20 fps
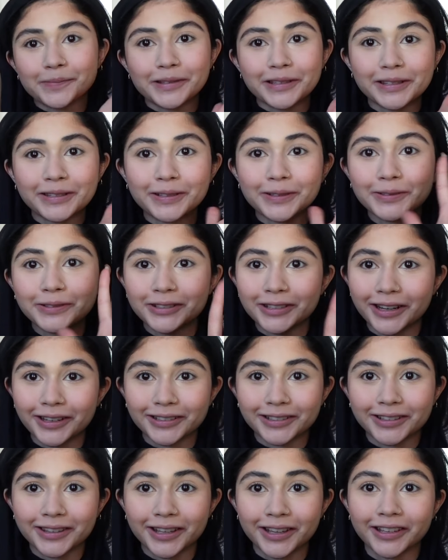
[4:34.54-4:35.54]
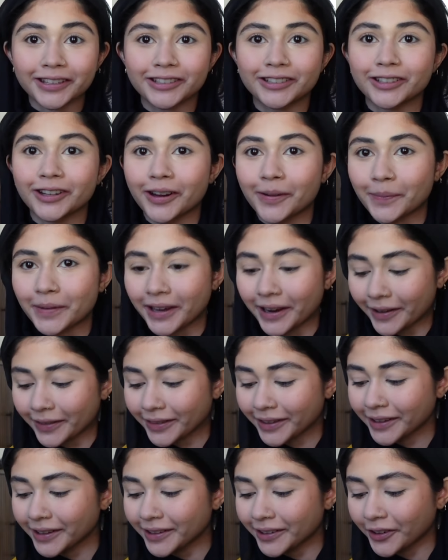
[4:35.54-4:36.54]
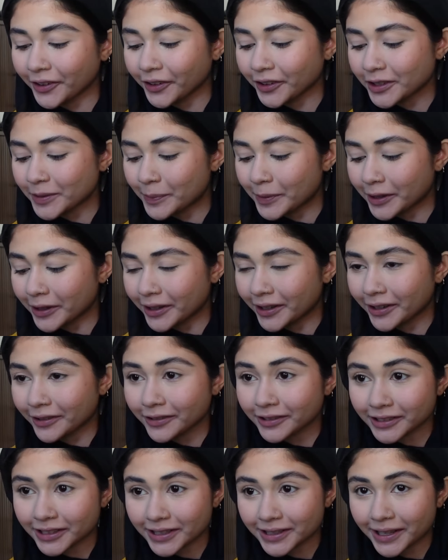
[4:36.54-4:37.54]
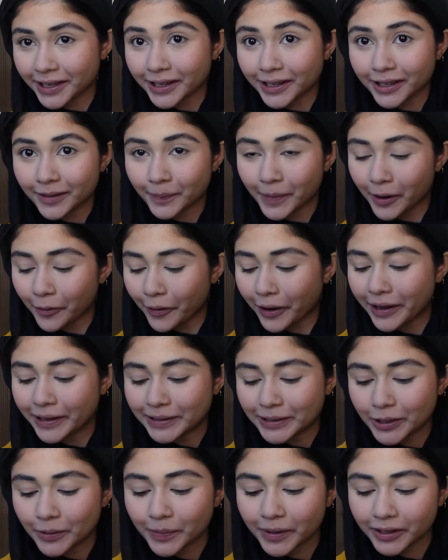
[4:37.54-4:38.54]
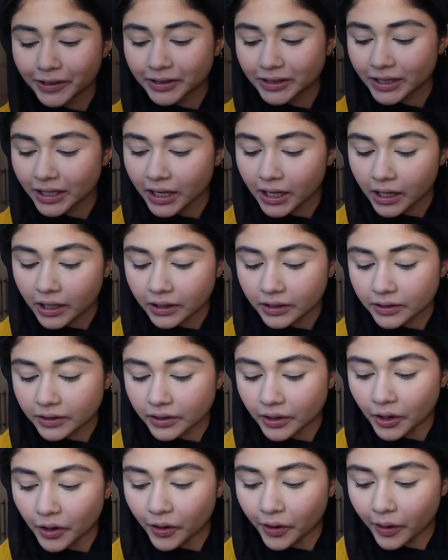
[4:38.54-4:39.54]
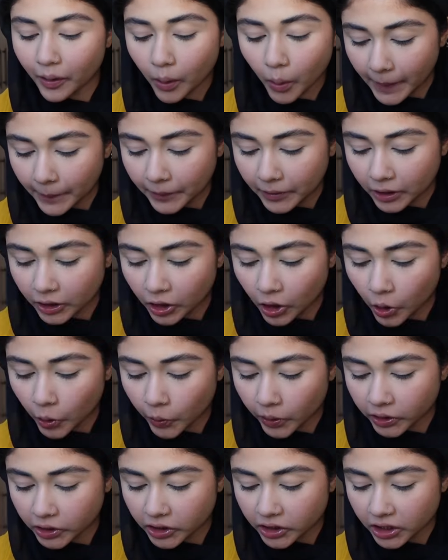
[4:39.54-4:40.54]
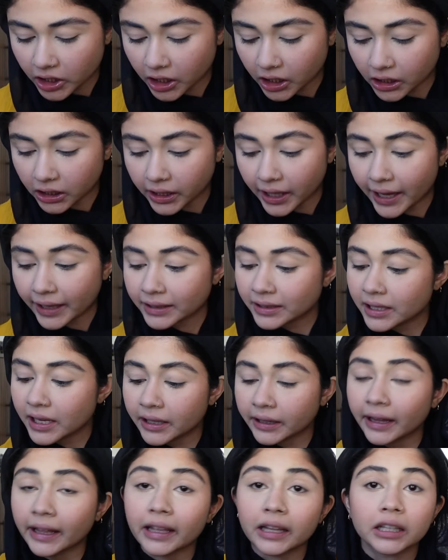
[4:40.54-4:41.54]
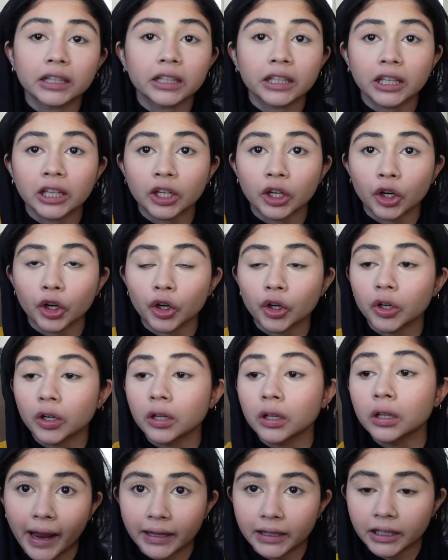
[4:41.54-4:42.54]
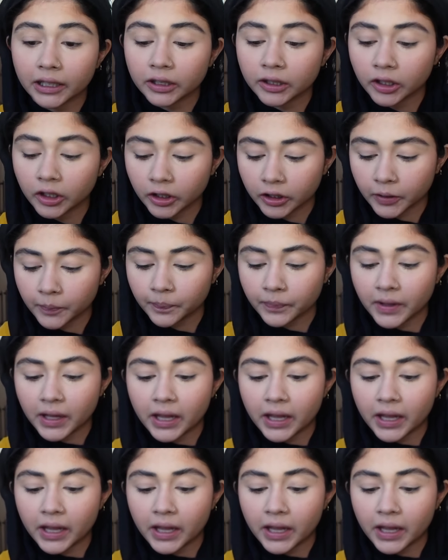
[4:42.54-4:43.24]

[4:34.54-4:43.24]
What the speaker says: Please don't judge the hijab behind the ears, but it was just getting in my way too much. So I'm gonna go with just the classic like clean girl eyelid look.